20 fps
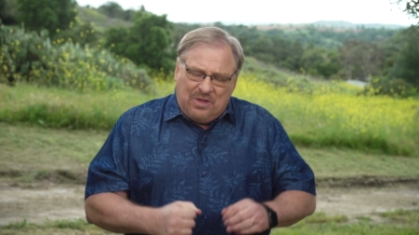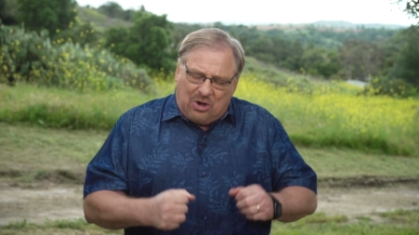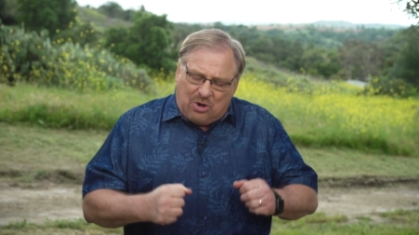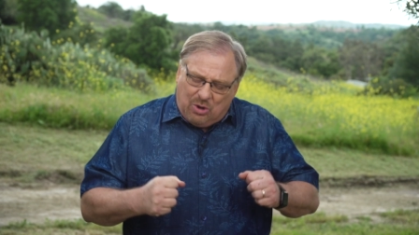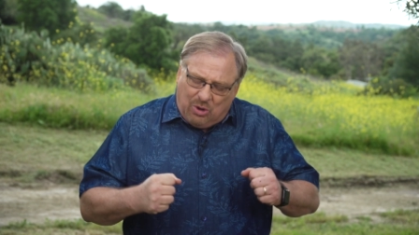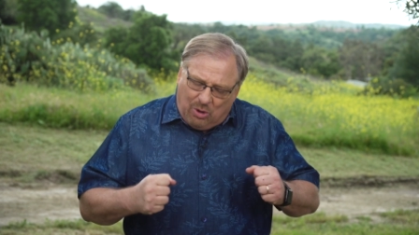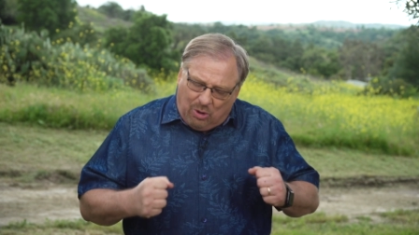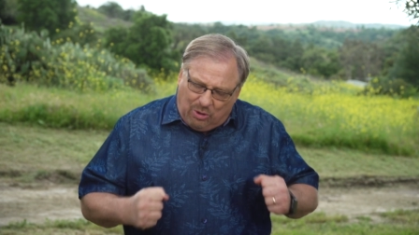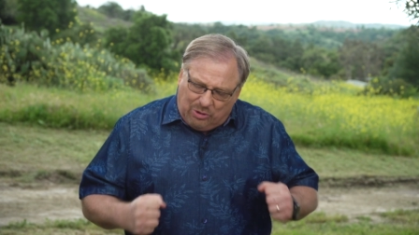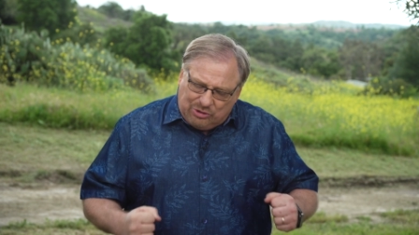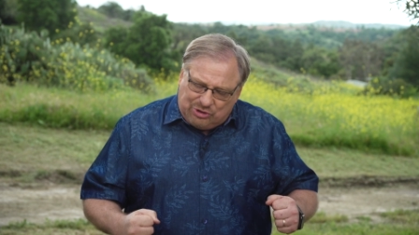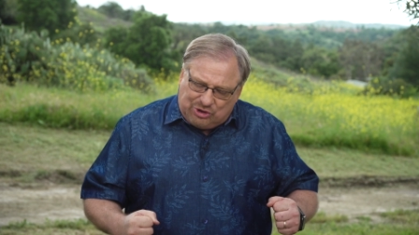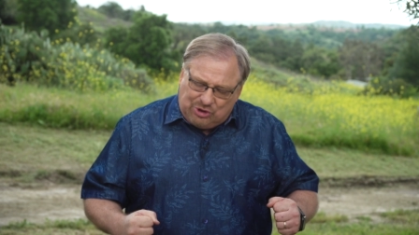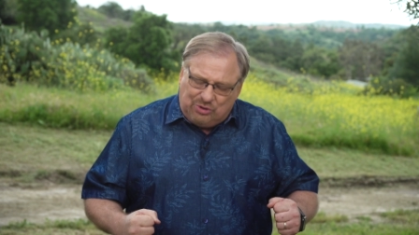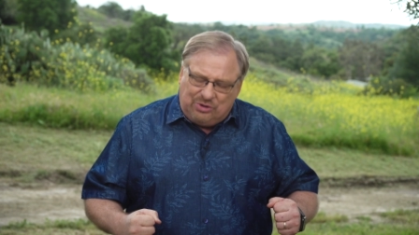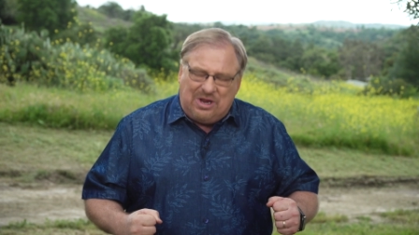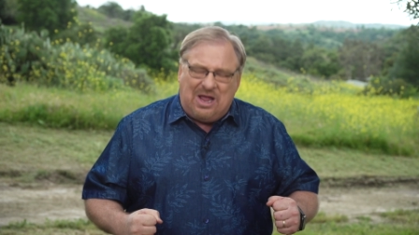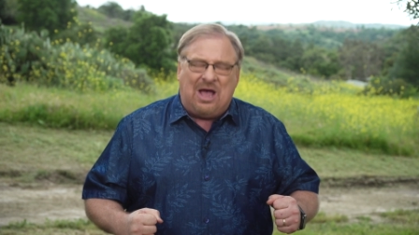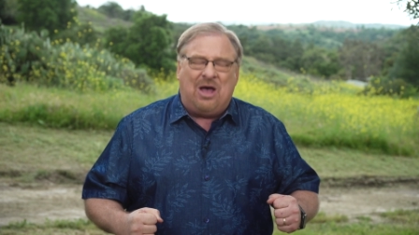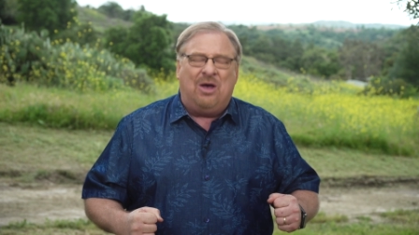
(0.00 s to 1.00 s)
that holds
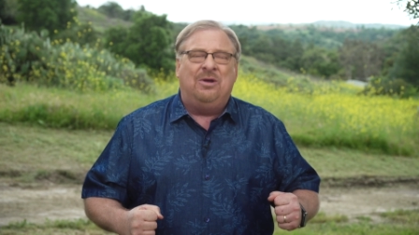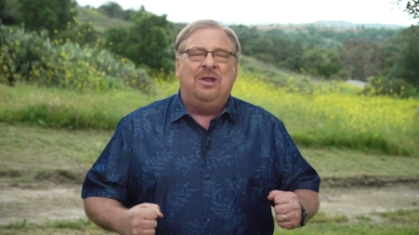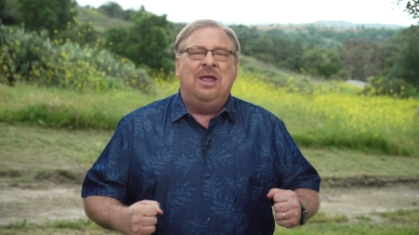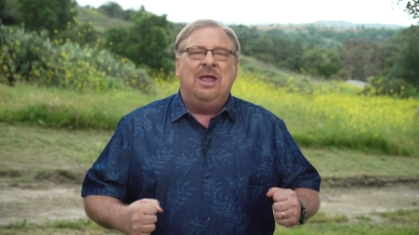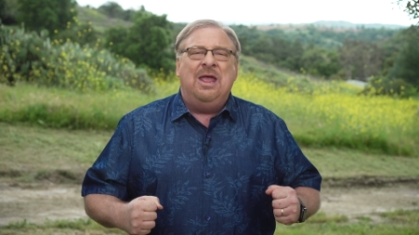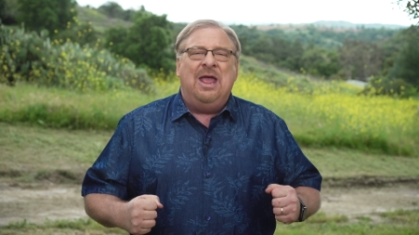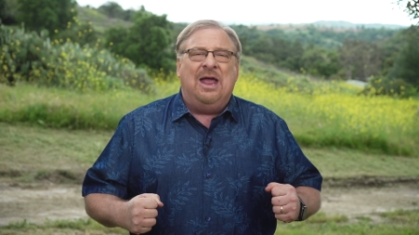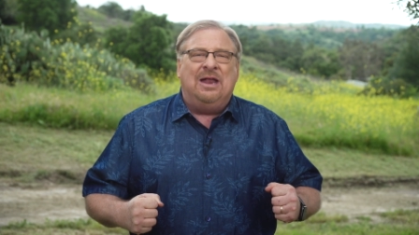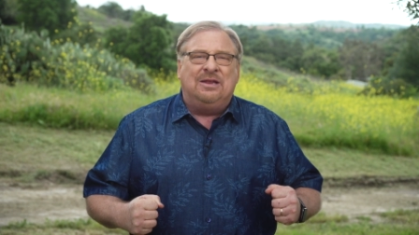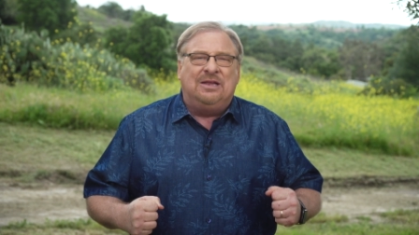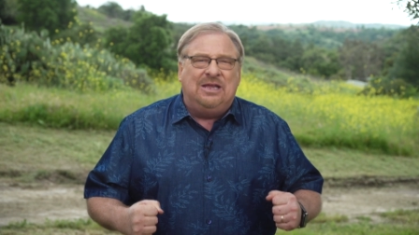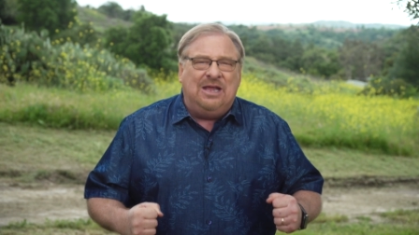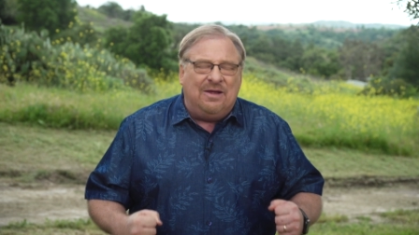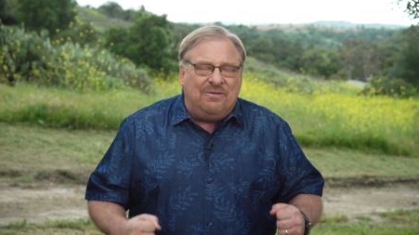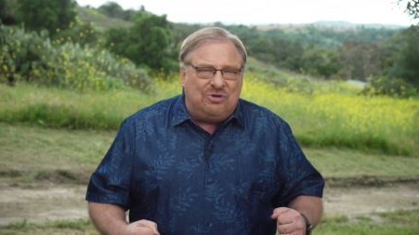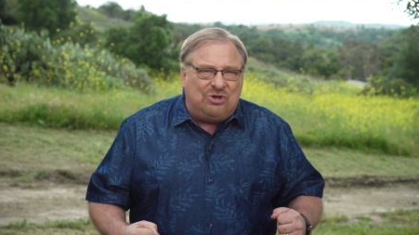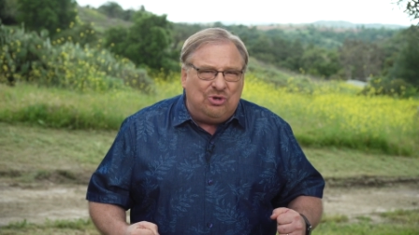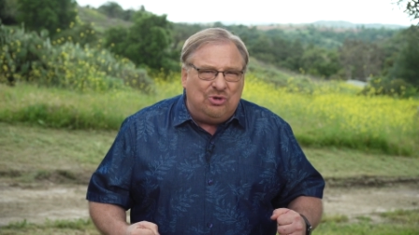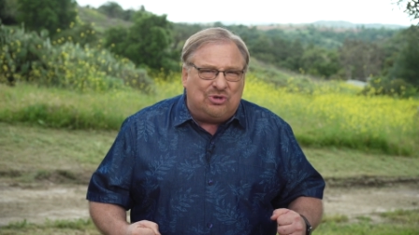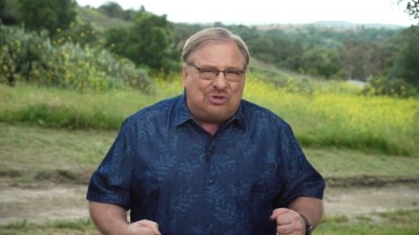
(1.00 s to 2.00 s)
you down and
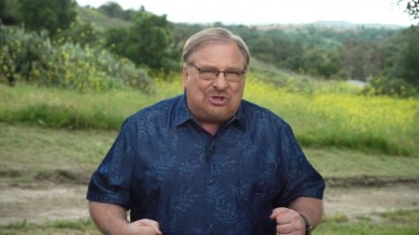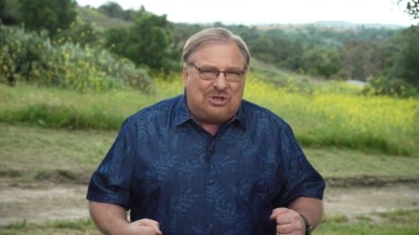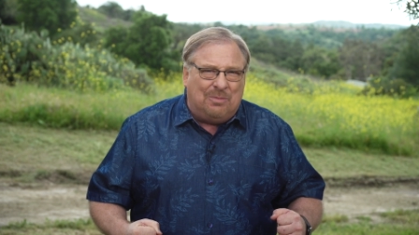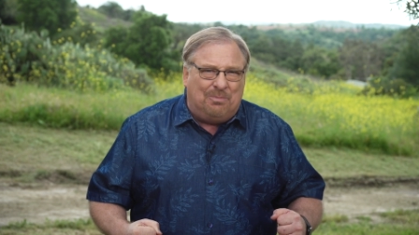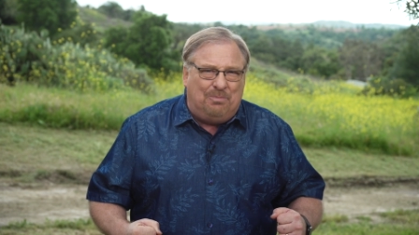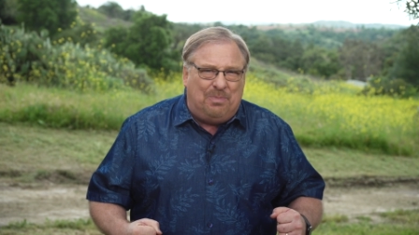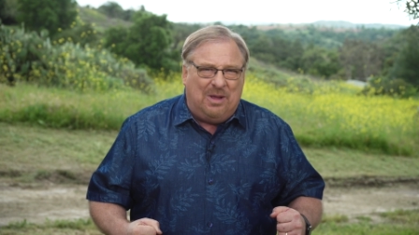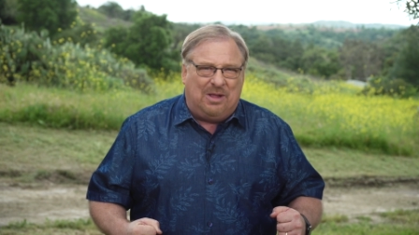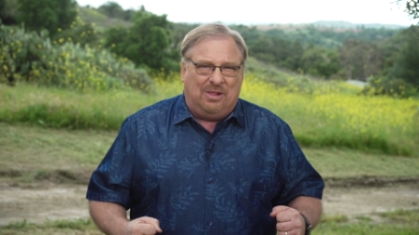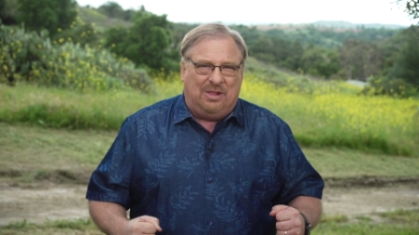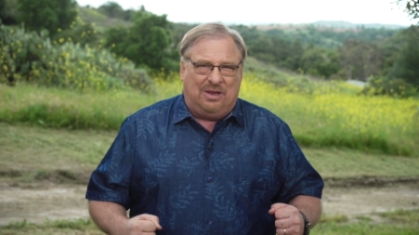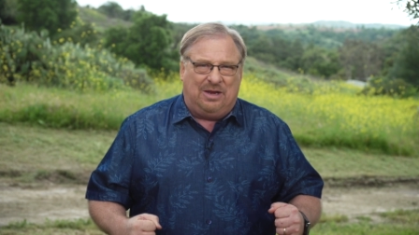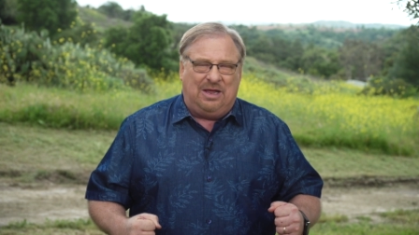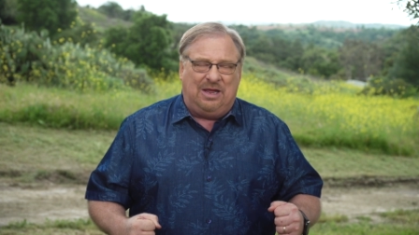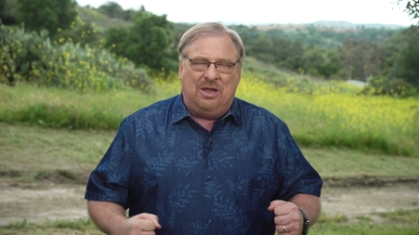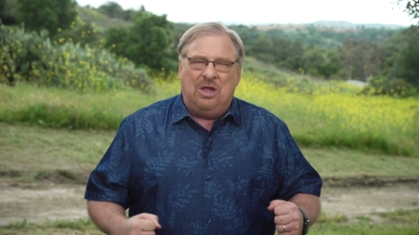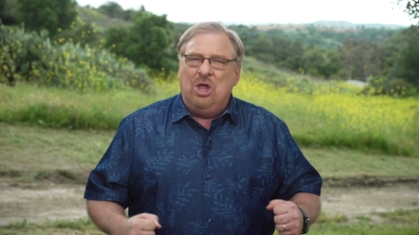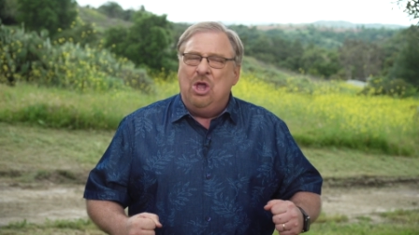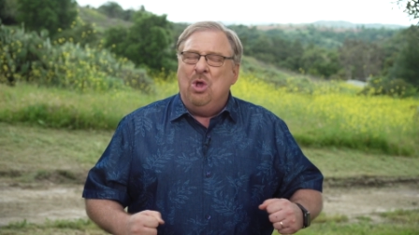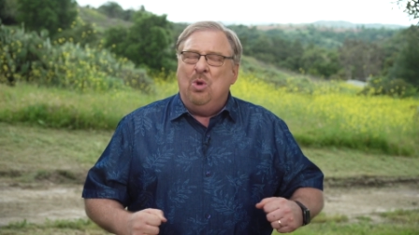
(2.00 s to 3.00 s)
gives you
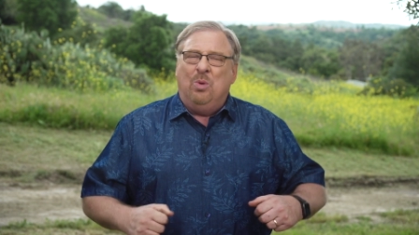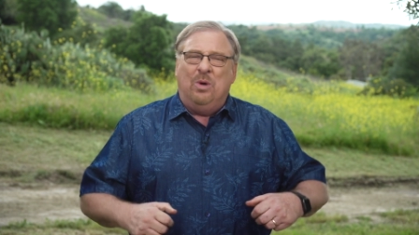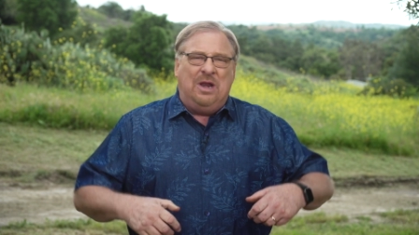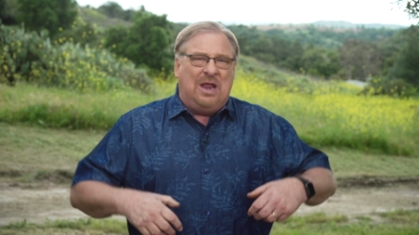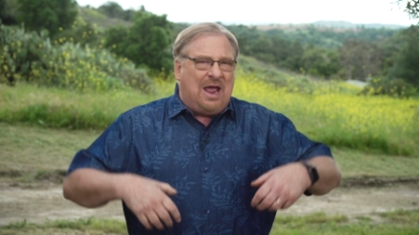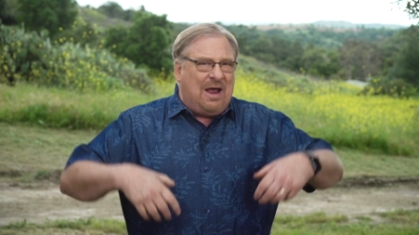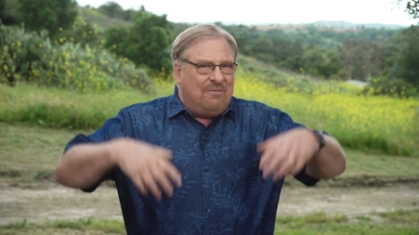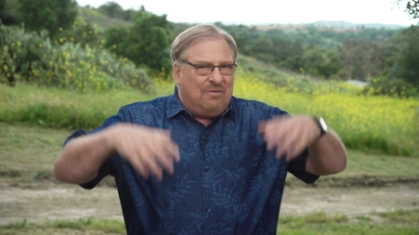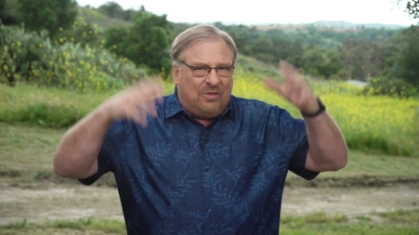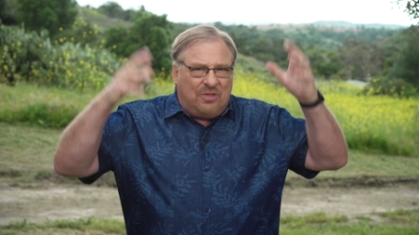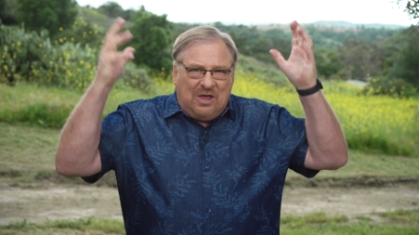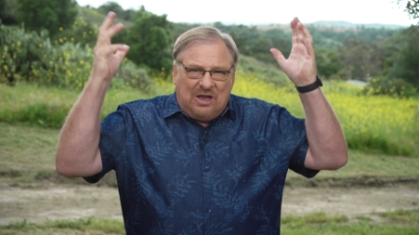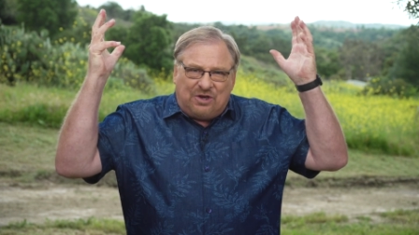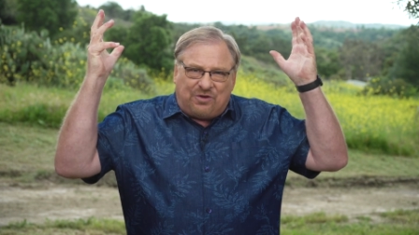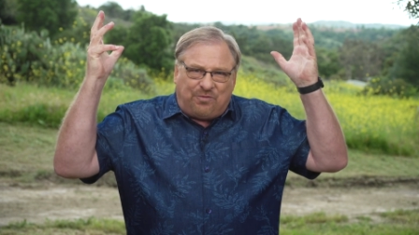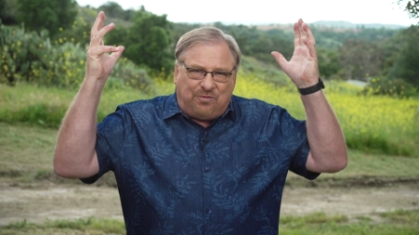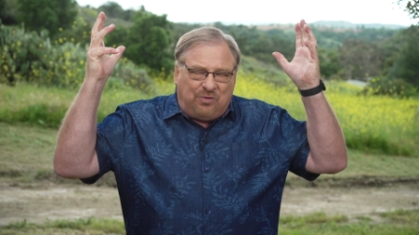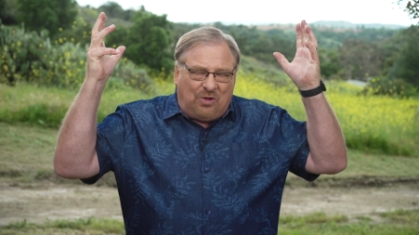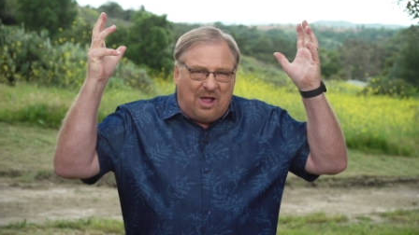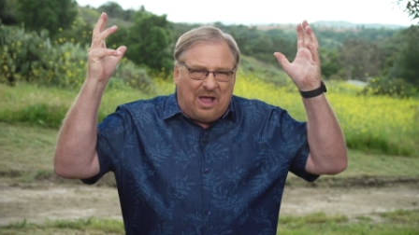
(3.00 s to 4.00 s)
stability when
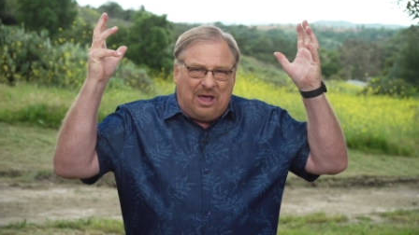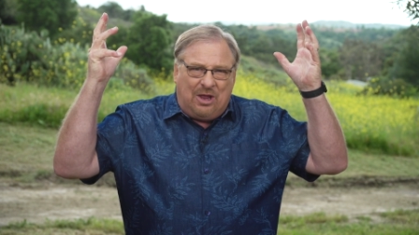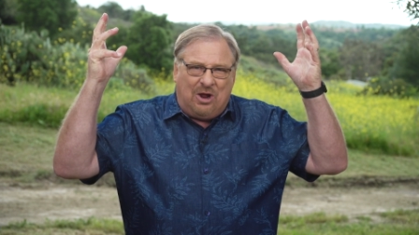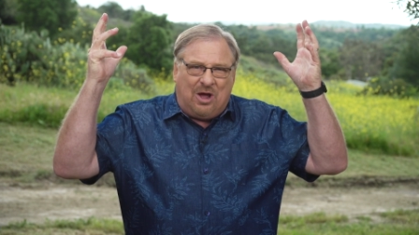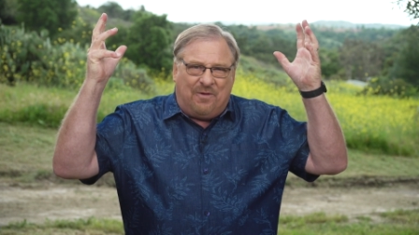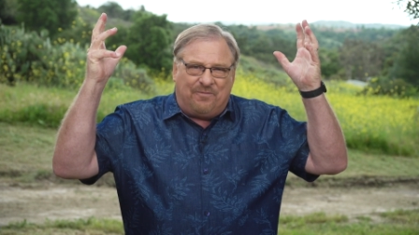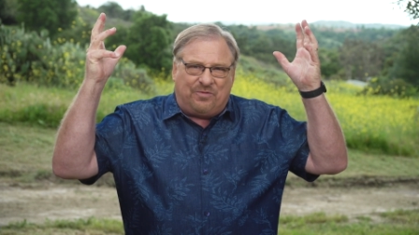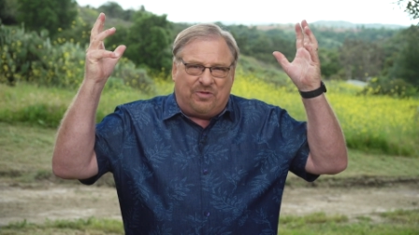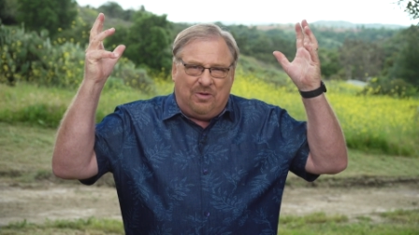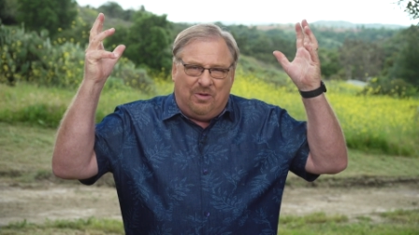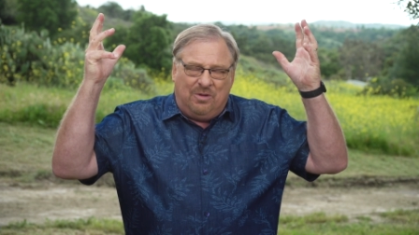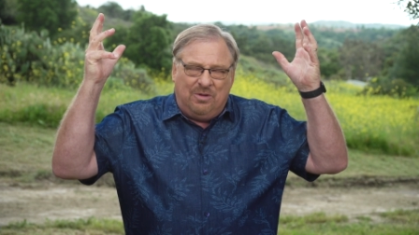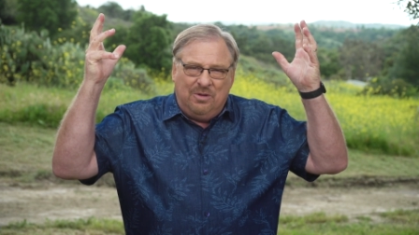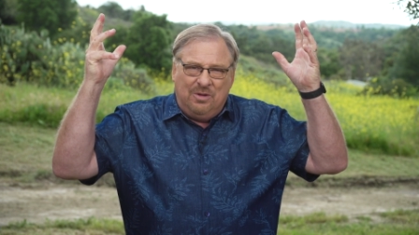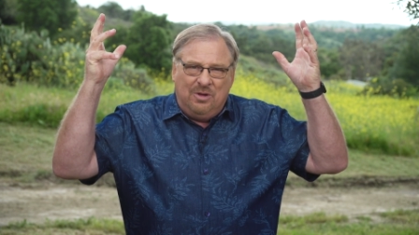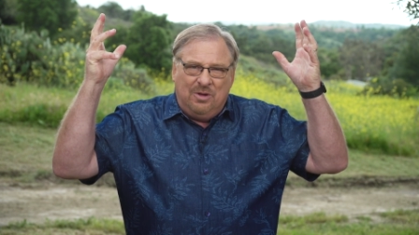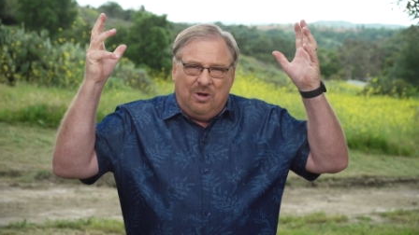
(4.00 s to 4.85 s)
everything's flying off the